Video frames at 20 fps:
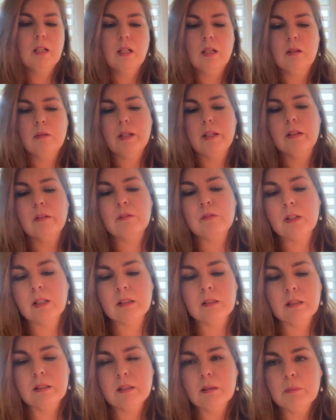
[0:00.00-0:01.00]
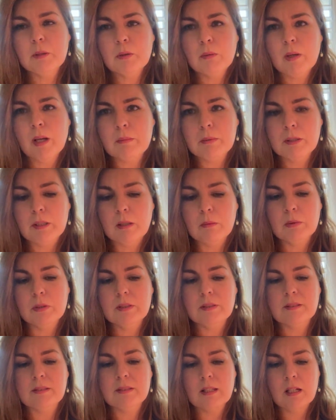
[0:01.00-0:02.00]
All right, and finally, let me wrap it up with
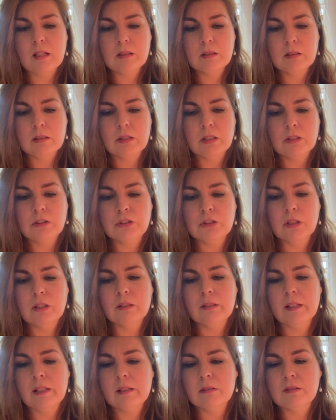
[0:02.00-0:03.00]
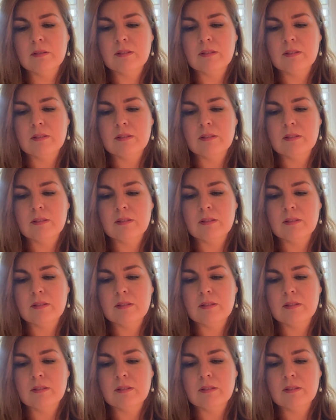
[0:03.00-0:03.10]
the Saturn conjunct natal